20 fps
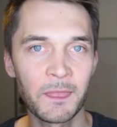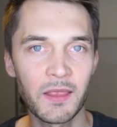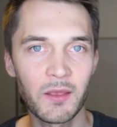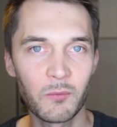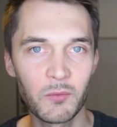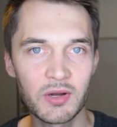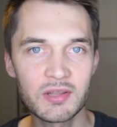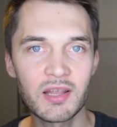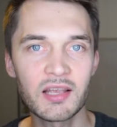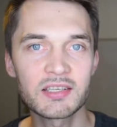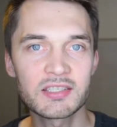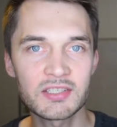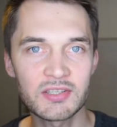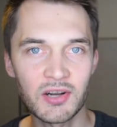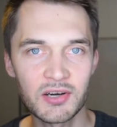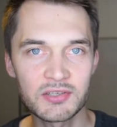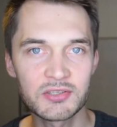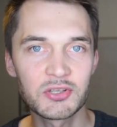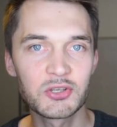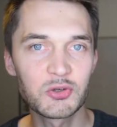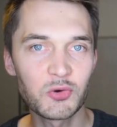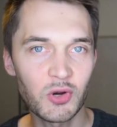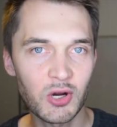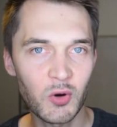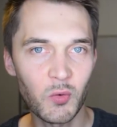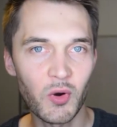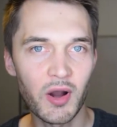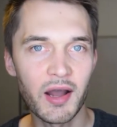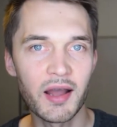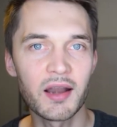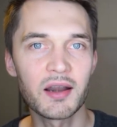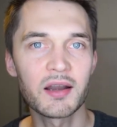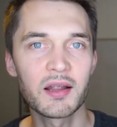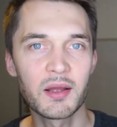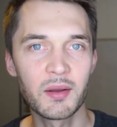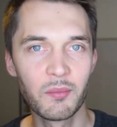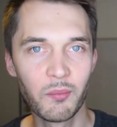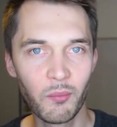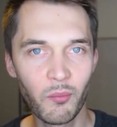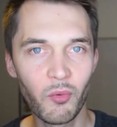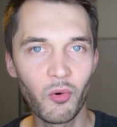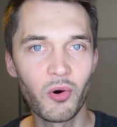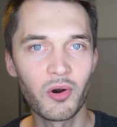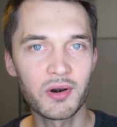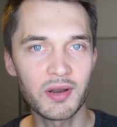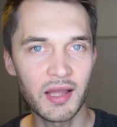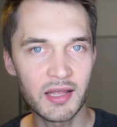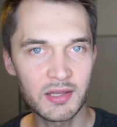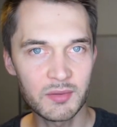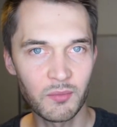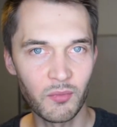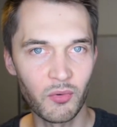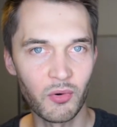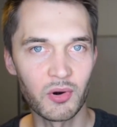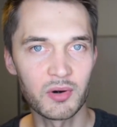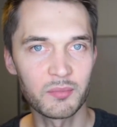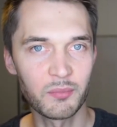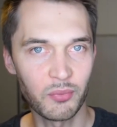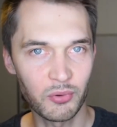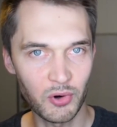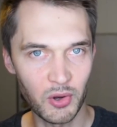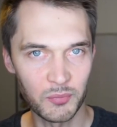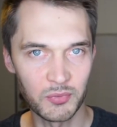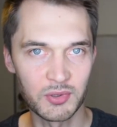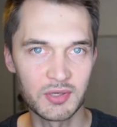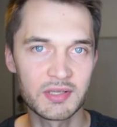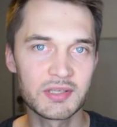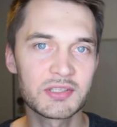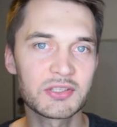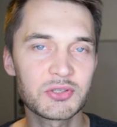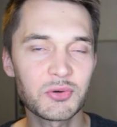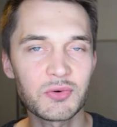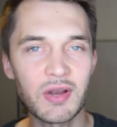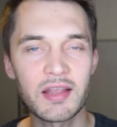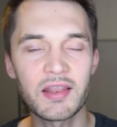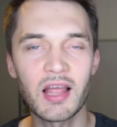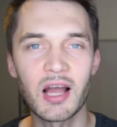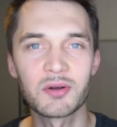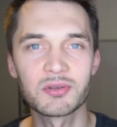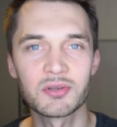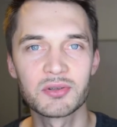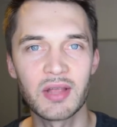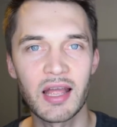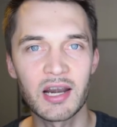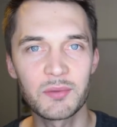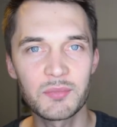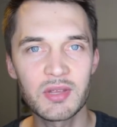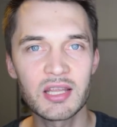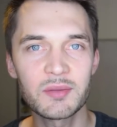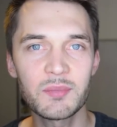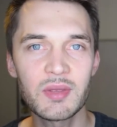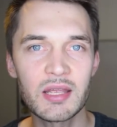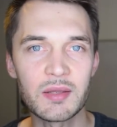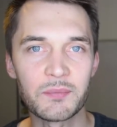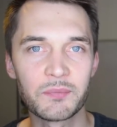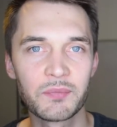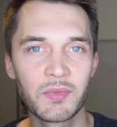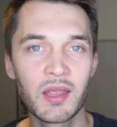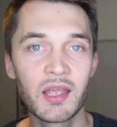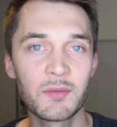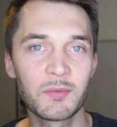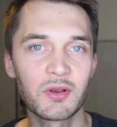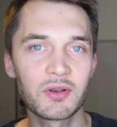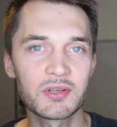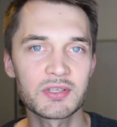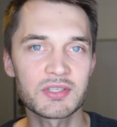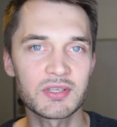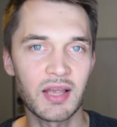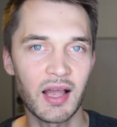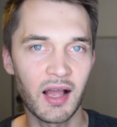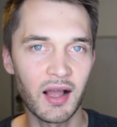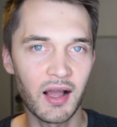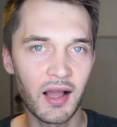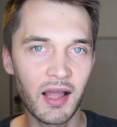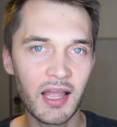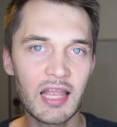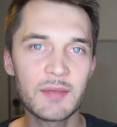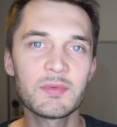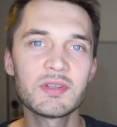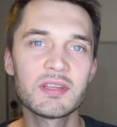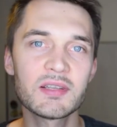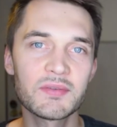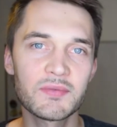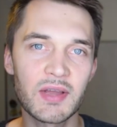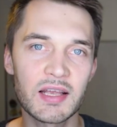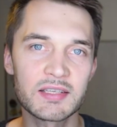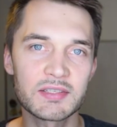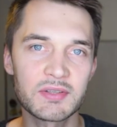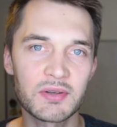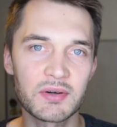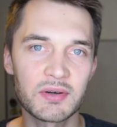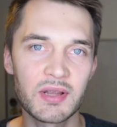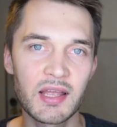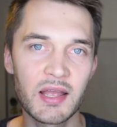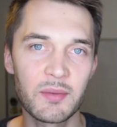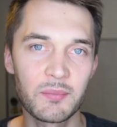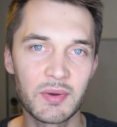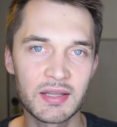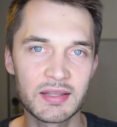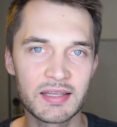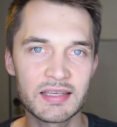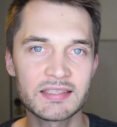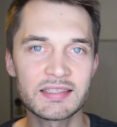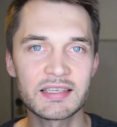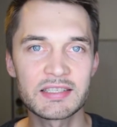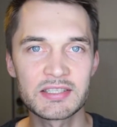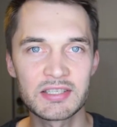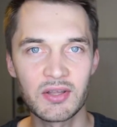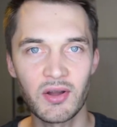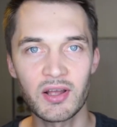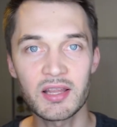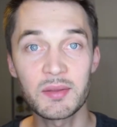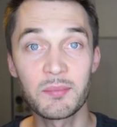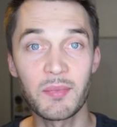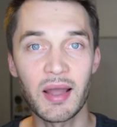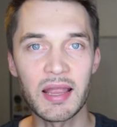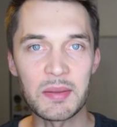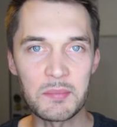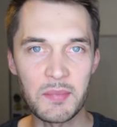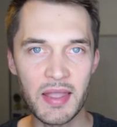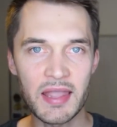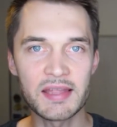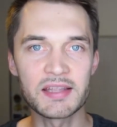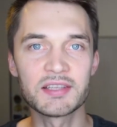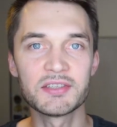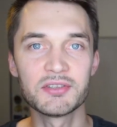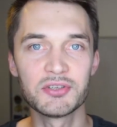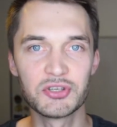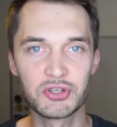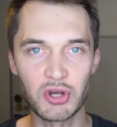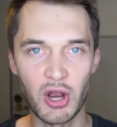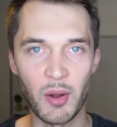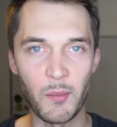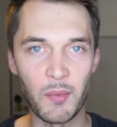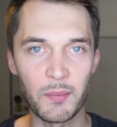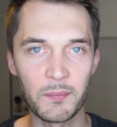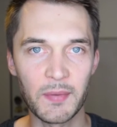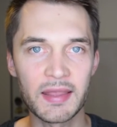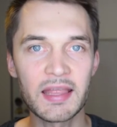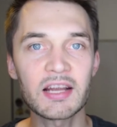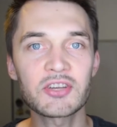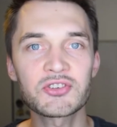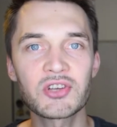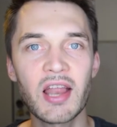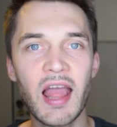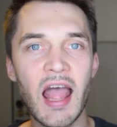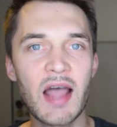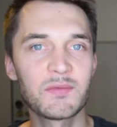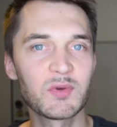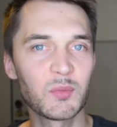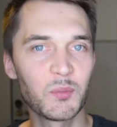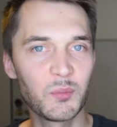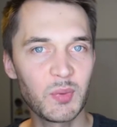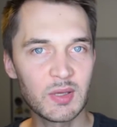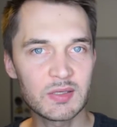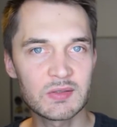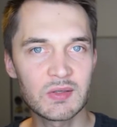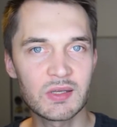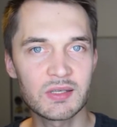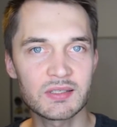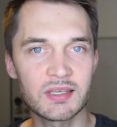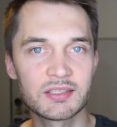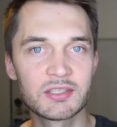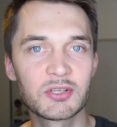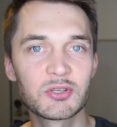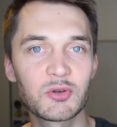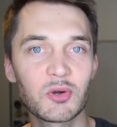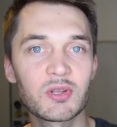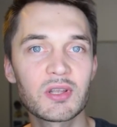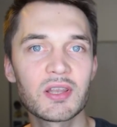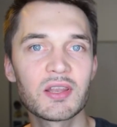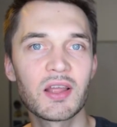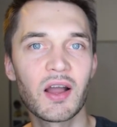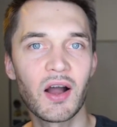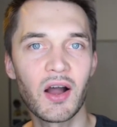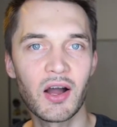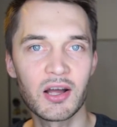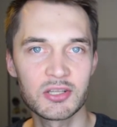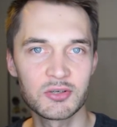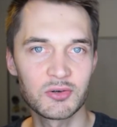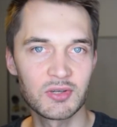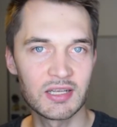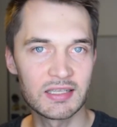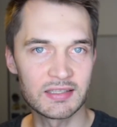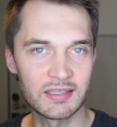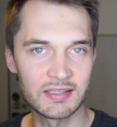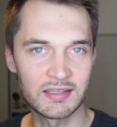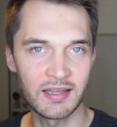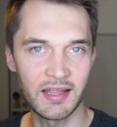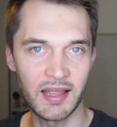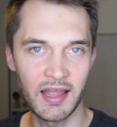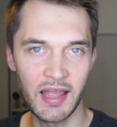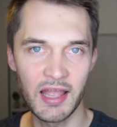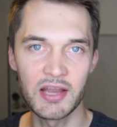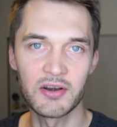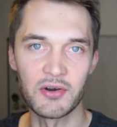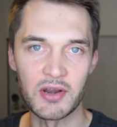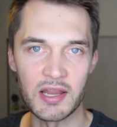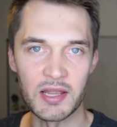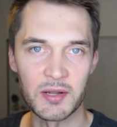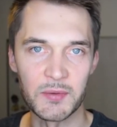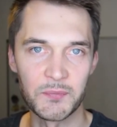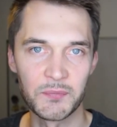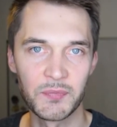when I started to acquire more and more properties to rent out on Airbnb. Because I am an investor, but this is not my main job. I actually have a business in a totally unrelated area.